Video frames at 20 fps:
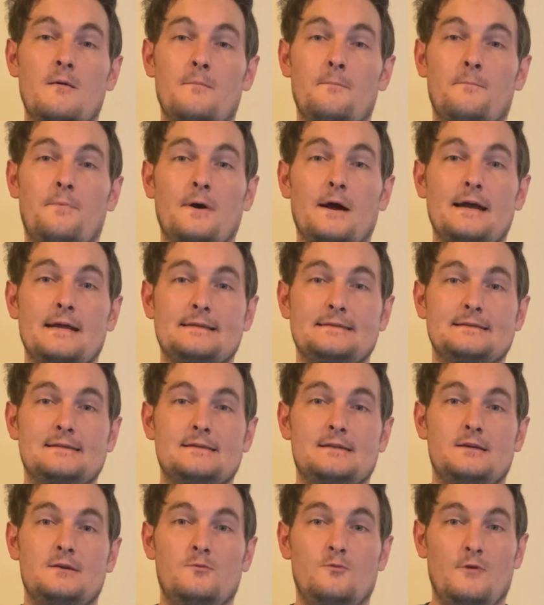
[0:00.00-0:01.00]

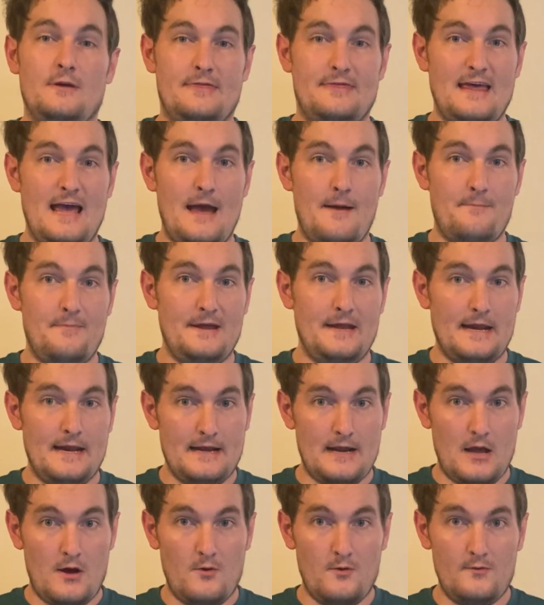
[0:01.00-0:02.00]
But with that
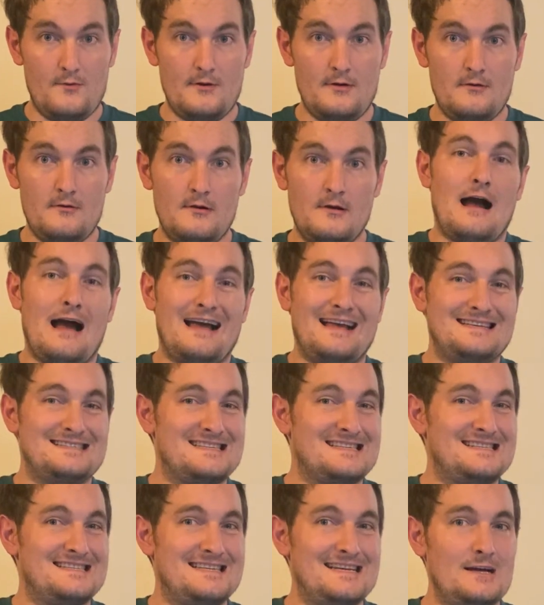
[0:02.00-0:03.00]
being known, I
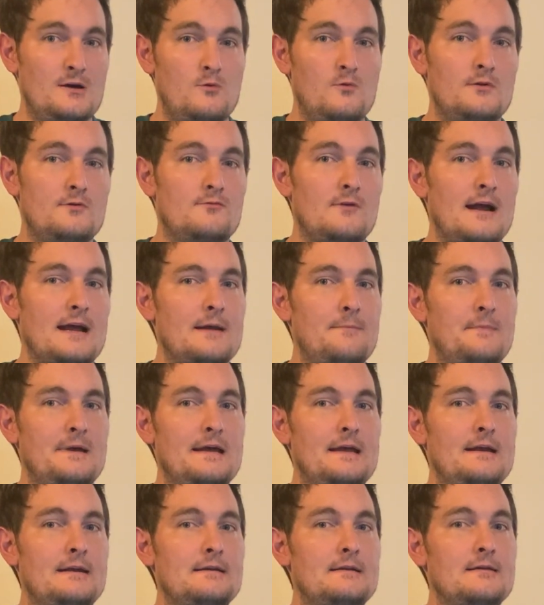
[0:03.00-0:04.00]
still would
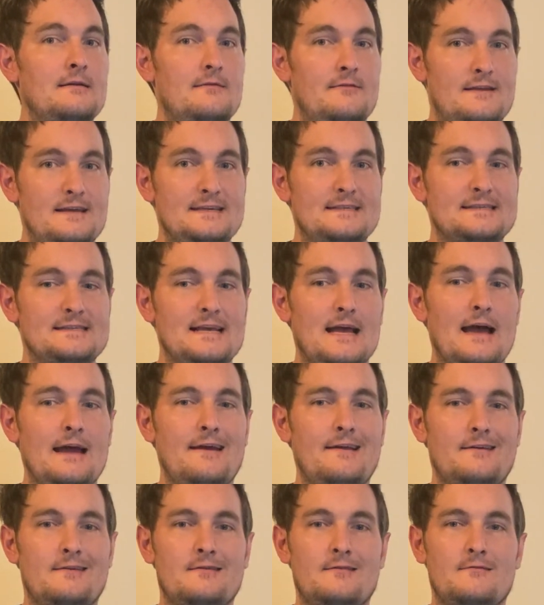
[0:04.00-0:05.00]
recommend this
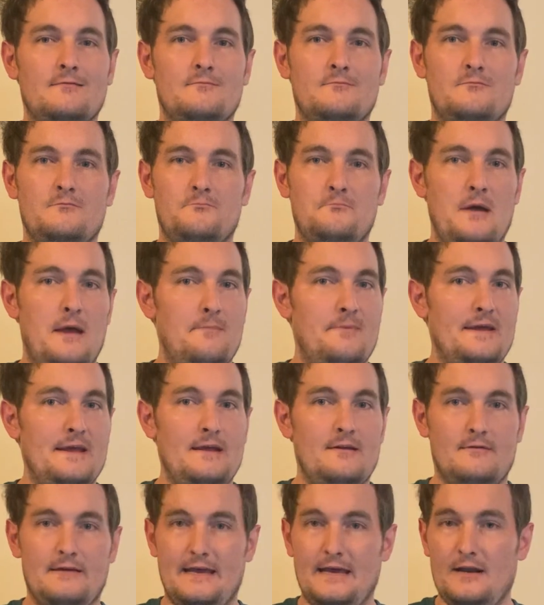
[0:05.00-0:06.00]
site.
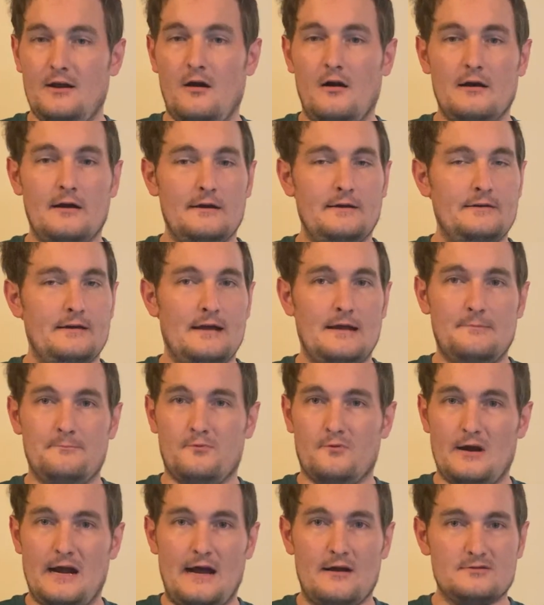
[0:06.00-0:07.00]
Maybe get on and
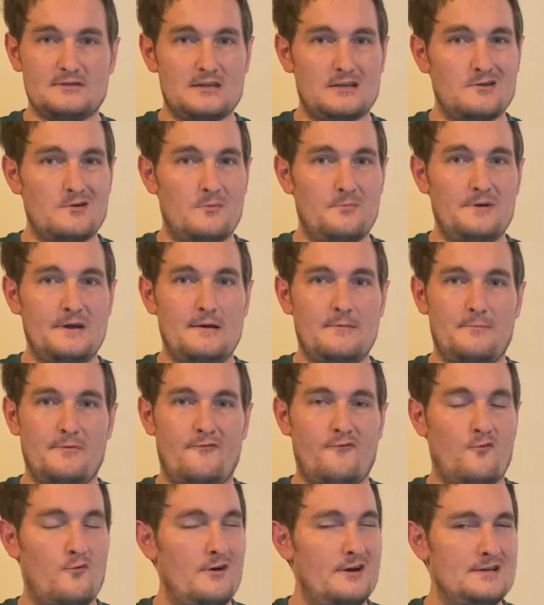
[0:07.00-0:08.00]
browse a little bit
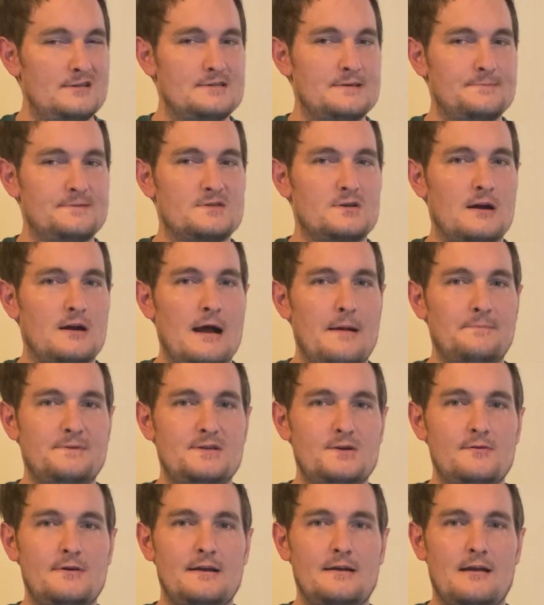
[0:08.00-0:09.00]
before you subscribe
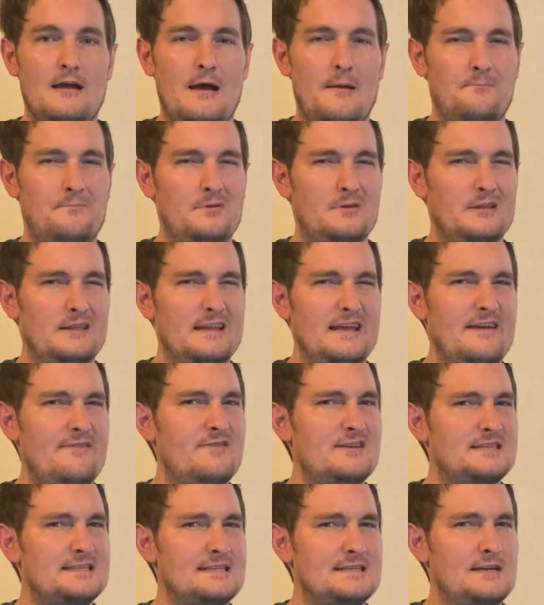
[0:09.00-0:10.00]
to it. I believe
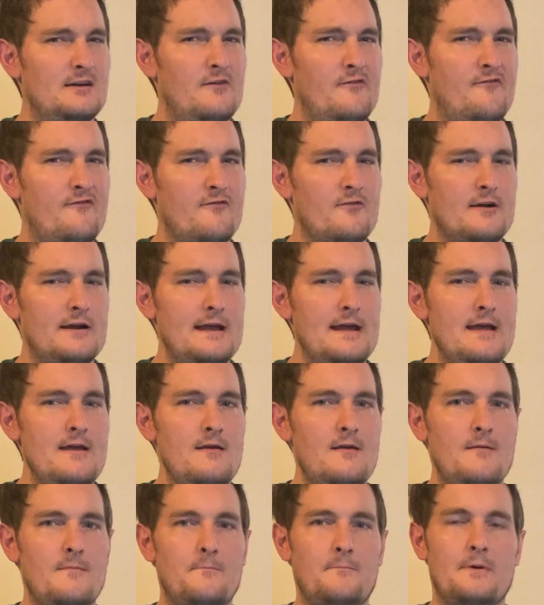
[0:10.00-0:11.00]
it's still free,
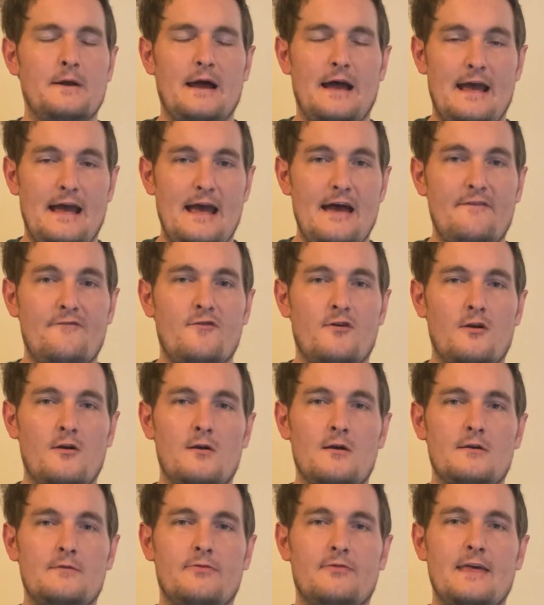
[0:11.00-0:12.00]
but I have
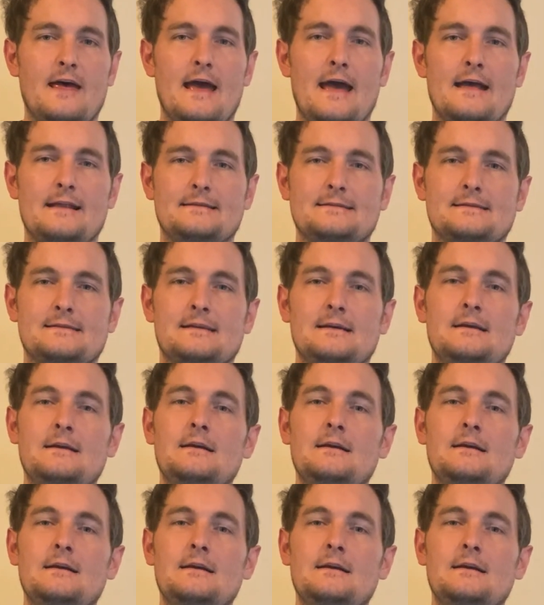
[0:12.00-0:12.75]
heard that